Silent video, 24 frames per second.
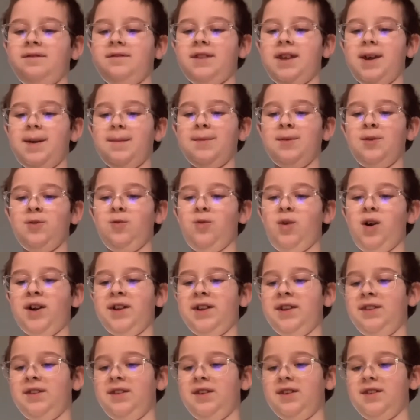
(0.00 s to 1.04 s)
I've been
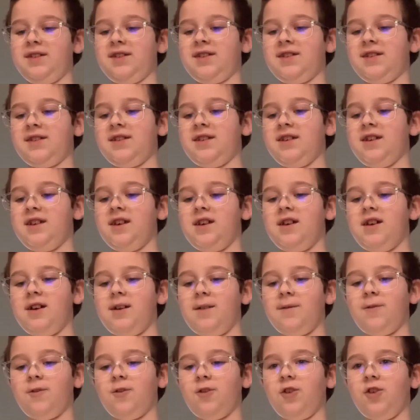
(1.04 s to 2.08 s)
wanting this
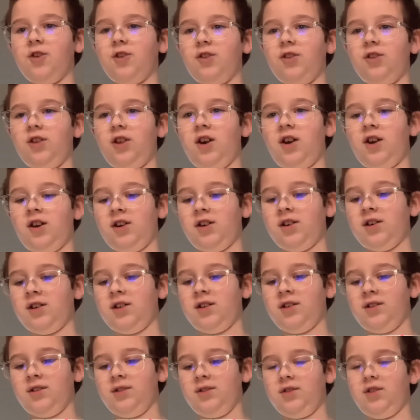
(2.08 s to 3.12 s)
for a
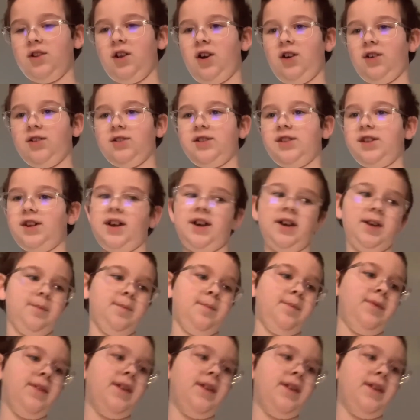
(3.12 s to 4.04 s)
long, long time.